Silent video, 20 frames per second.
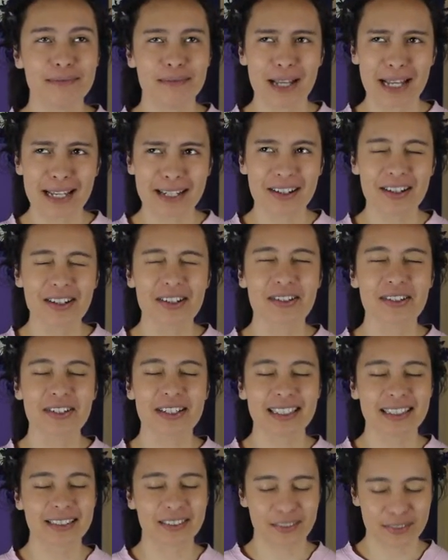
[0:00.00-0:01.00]

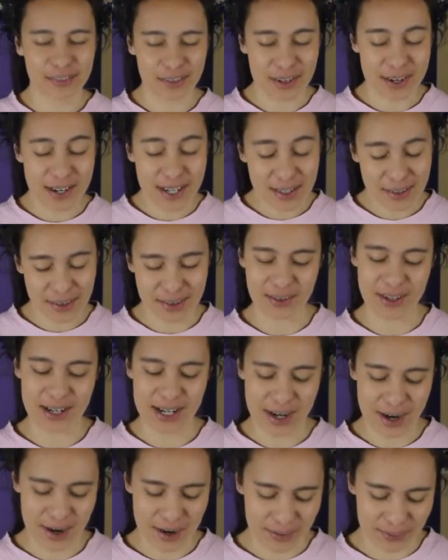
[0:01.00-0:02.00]

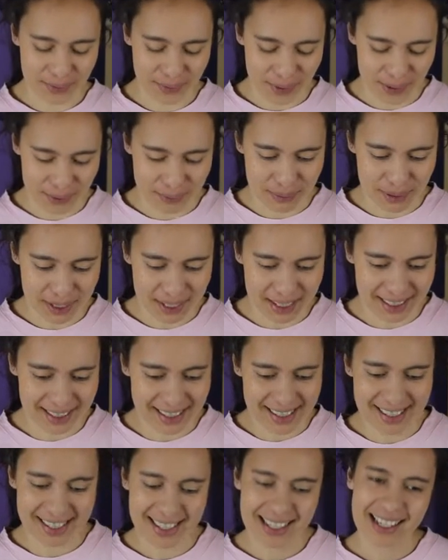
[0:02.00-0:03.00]
843 of One
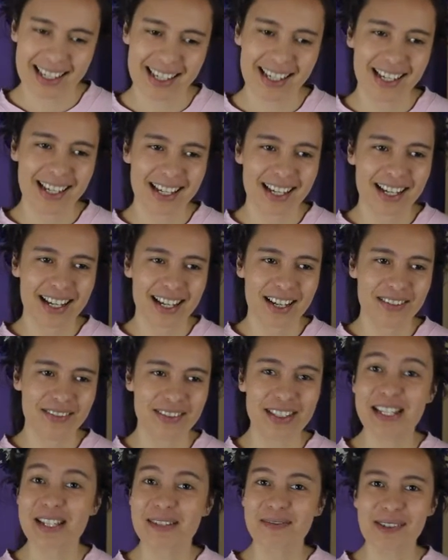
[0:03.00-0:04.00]
Piece,
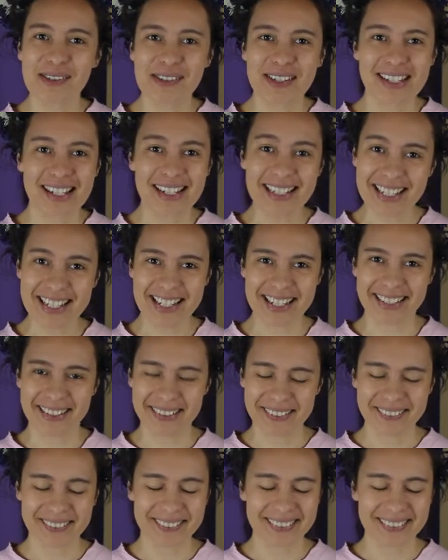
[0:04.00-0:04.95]
Vinsmoke Sanji.